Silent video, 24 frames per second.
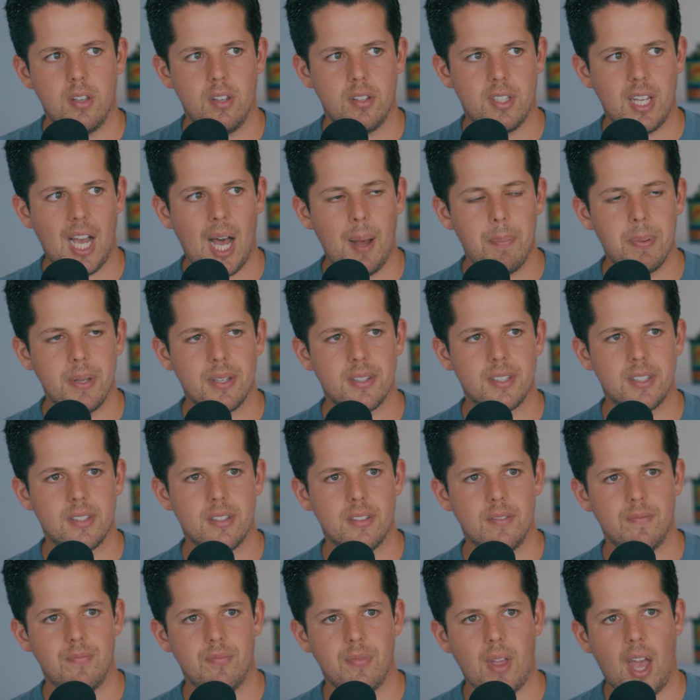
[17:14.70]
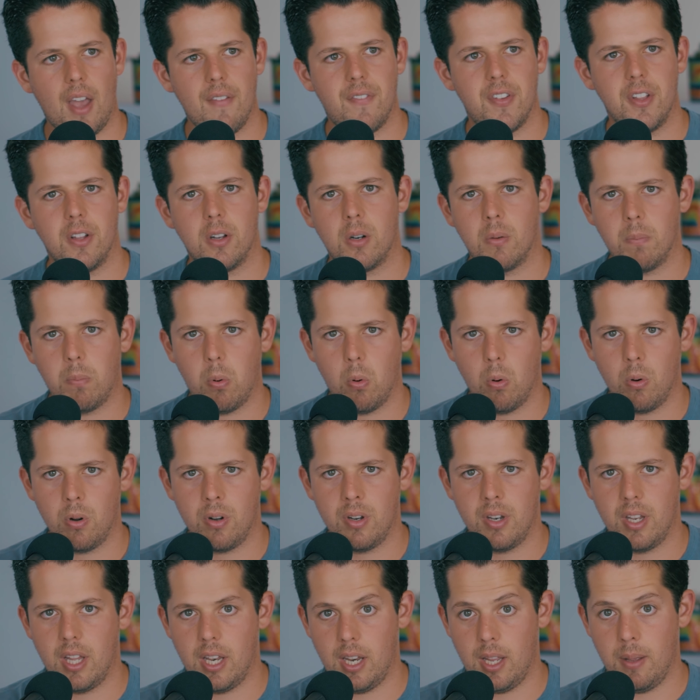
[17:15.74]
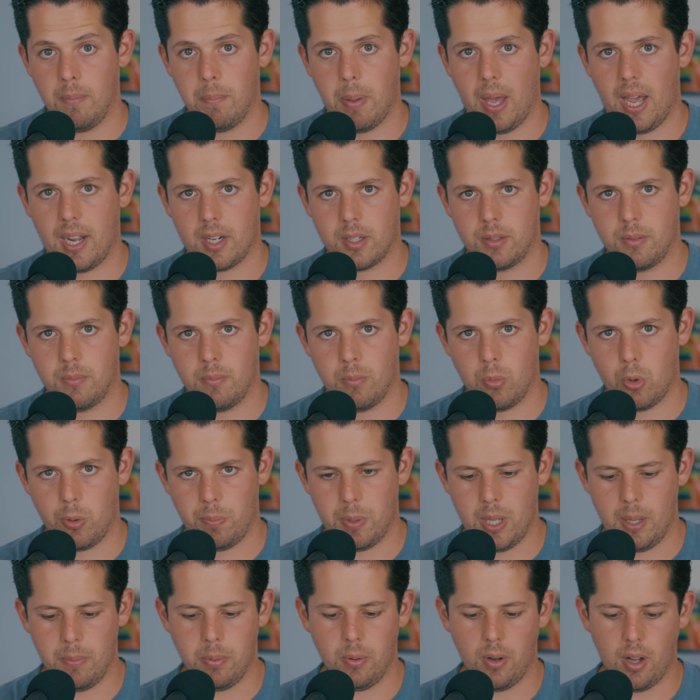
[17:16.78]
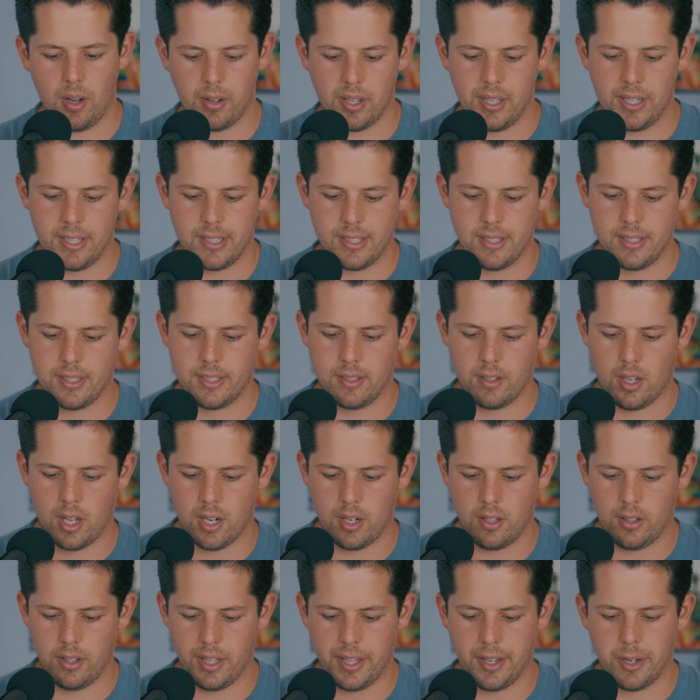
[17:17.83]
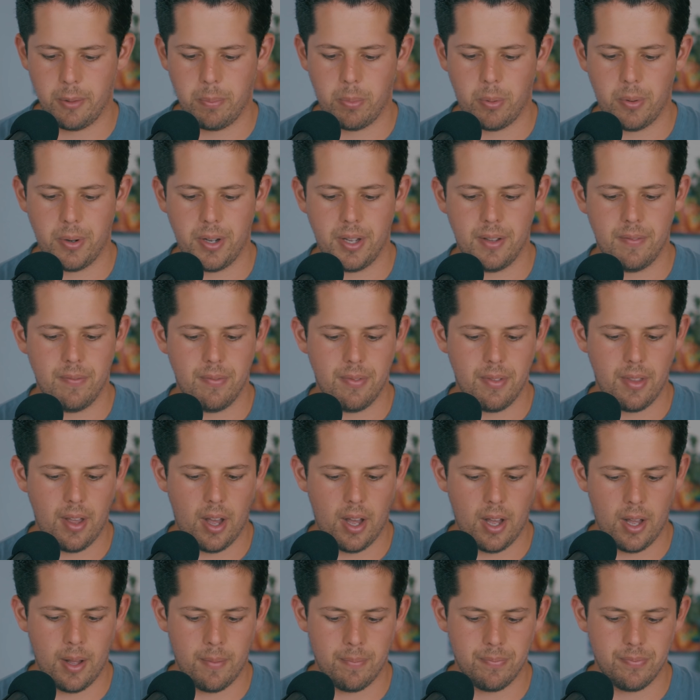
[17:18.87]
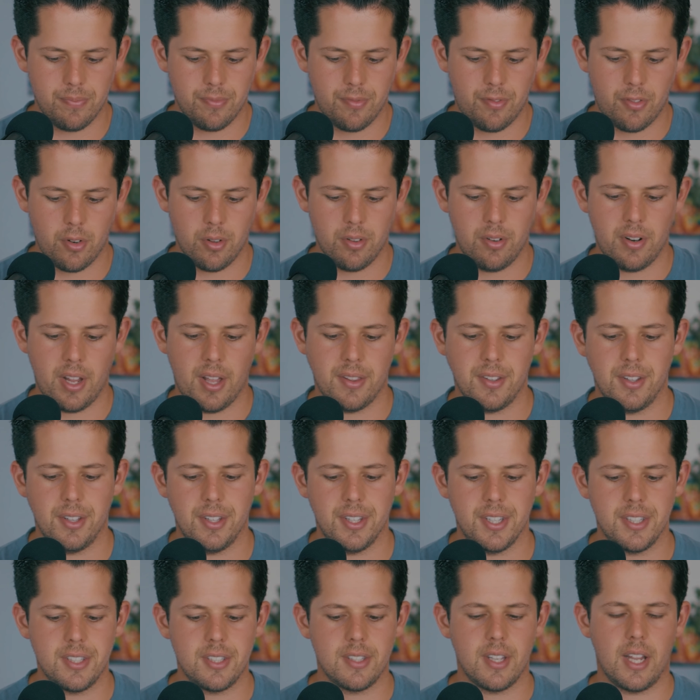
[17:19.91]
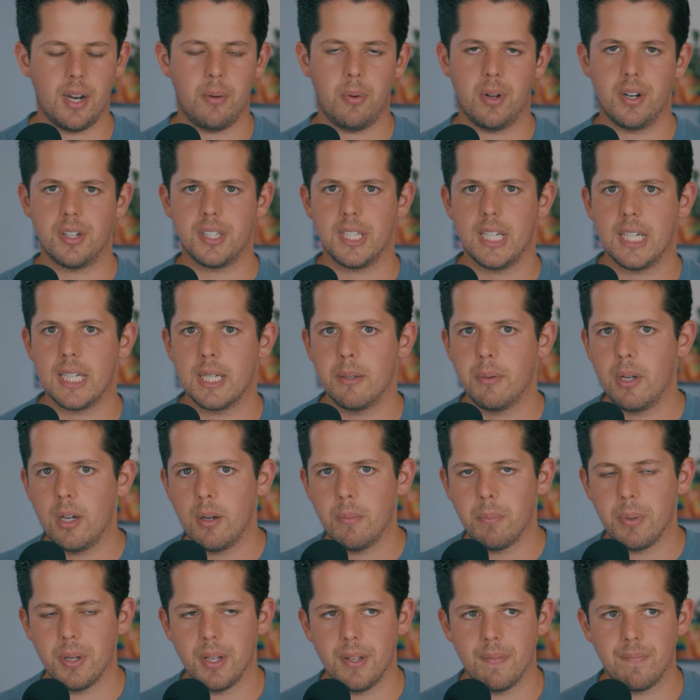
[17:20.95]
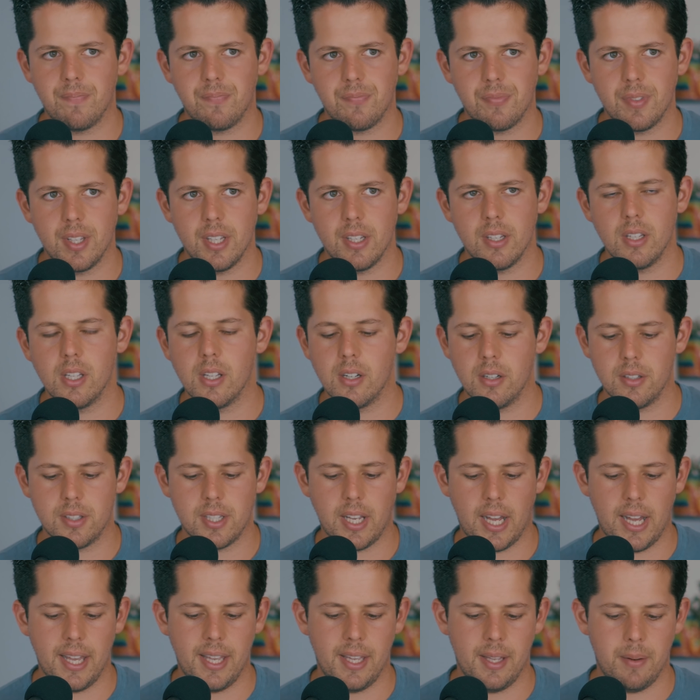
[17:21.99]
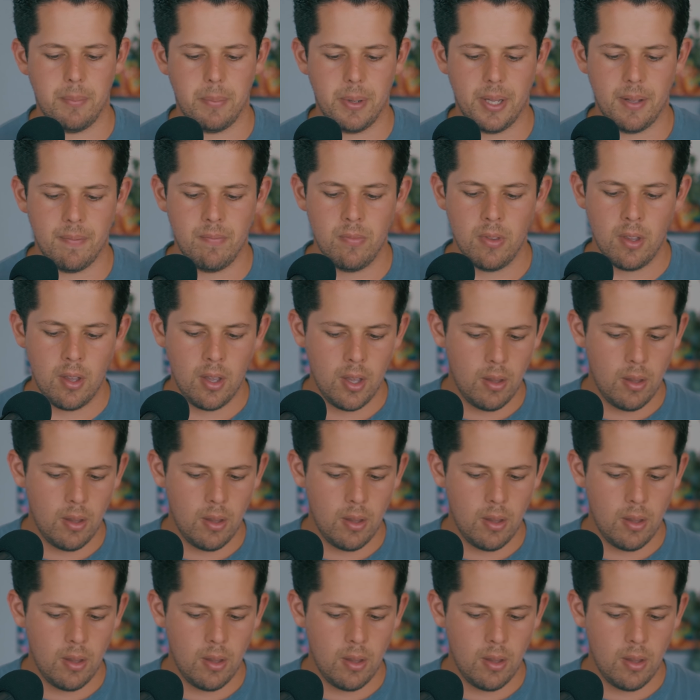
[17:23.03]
topics I feel are important and impact more people. I'll get into this on a later point, um, further down the list that I want to talk about, but it, it'll tie in. But